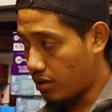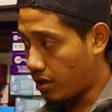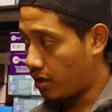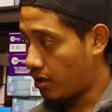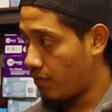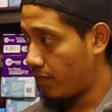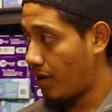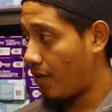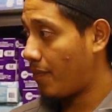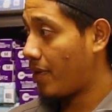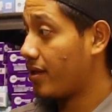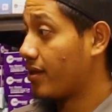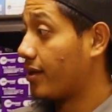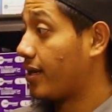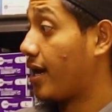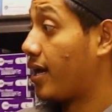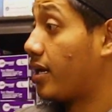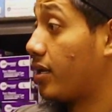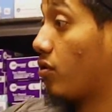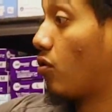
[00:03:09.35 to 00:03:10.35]
I buy the
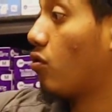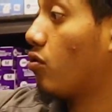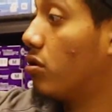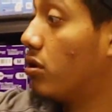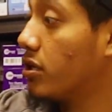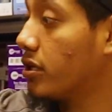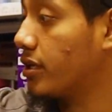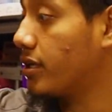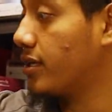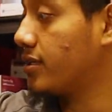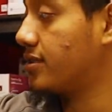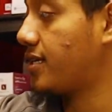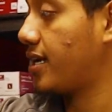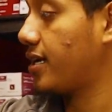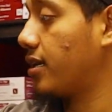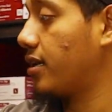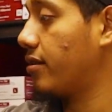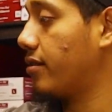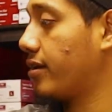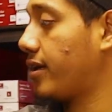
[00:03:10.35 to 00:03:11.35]
gallon. Oh, look,
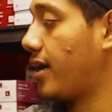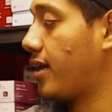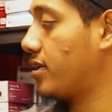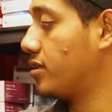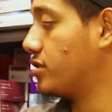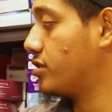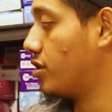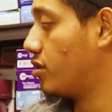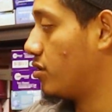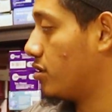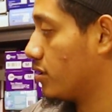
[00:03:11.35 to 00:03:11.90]
exactly, the gallons here,